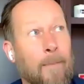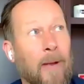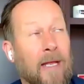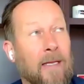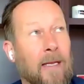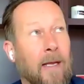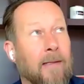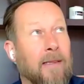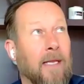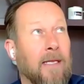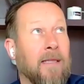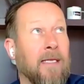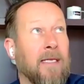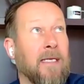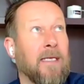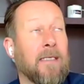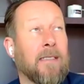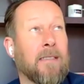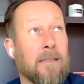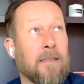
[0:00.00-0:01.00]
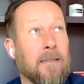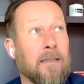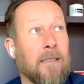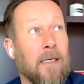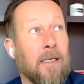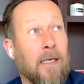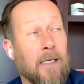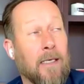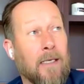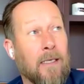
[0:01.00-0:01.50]
but I think,
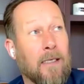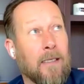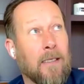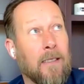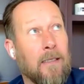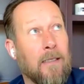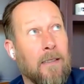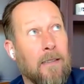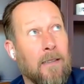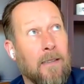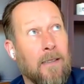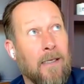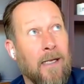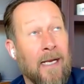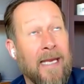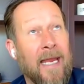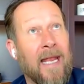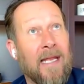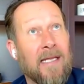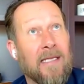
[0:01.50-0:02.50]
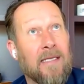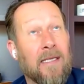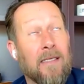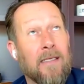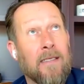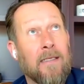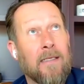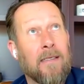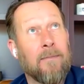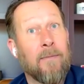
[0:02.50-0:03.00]
again,
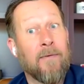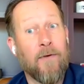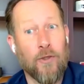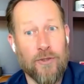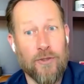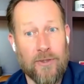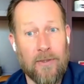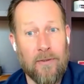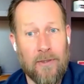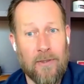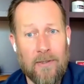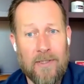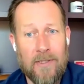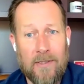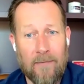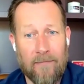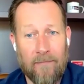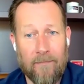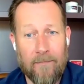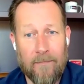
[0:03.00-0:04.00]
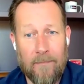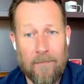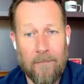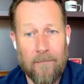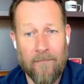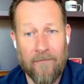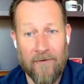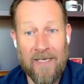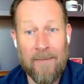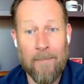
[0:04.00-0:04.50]
we've got too used to
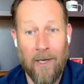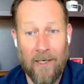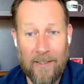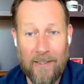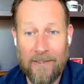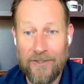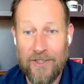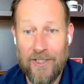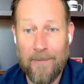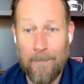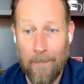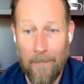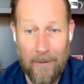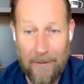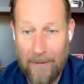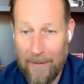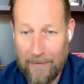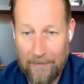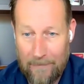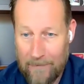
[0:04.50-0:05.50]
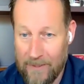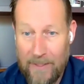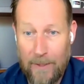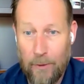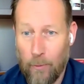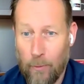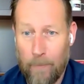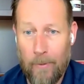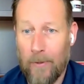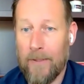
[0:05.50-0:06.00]
free money, cheap money, like
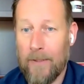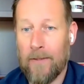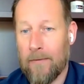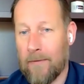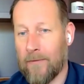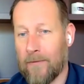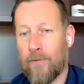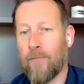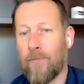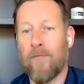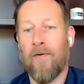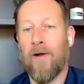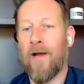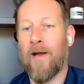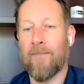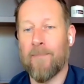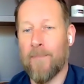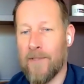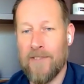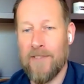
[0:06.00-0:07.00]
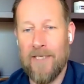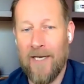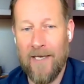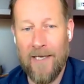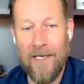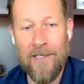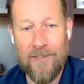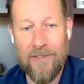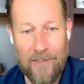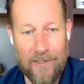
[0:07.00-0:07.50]
0.25%
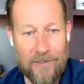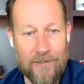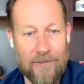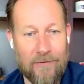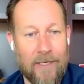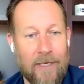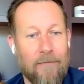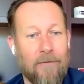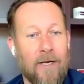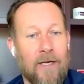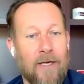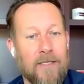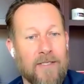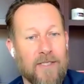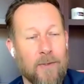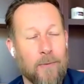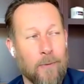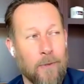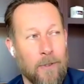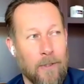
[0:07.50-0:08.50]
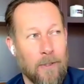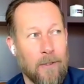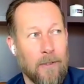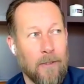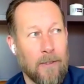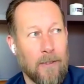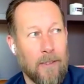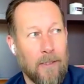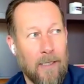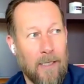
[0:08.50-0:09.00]
interest rate, right? So
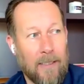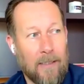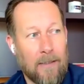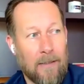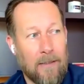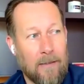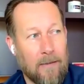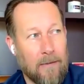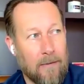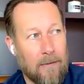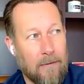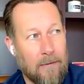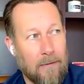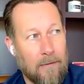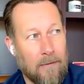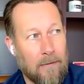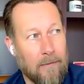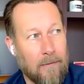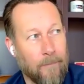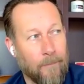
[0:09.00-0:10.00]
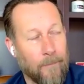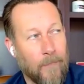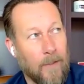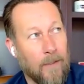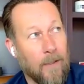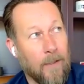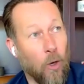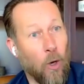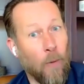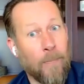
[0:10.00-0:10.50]
like
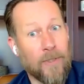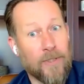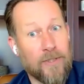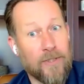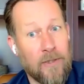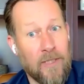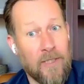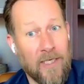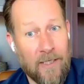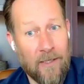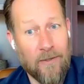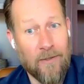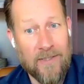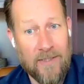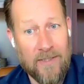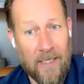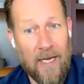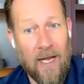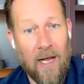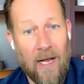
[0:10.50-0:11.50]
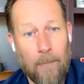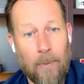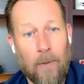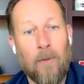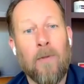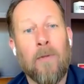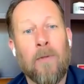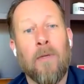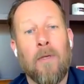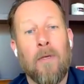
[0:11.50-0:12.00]
the opportunity cost of
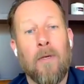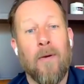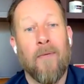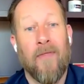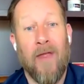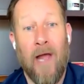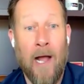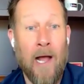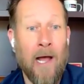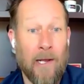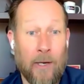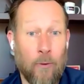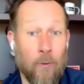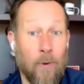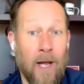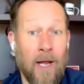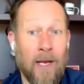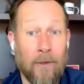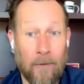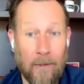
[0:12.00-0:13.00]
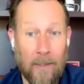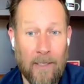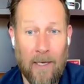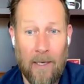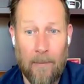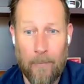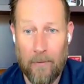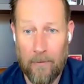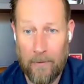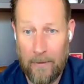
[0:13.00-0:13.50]
capital, the ROI on
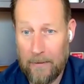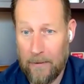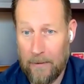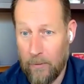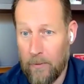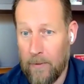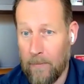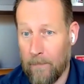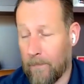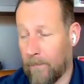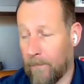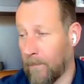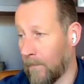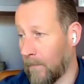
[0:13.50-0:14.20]
capital, like you can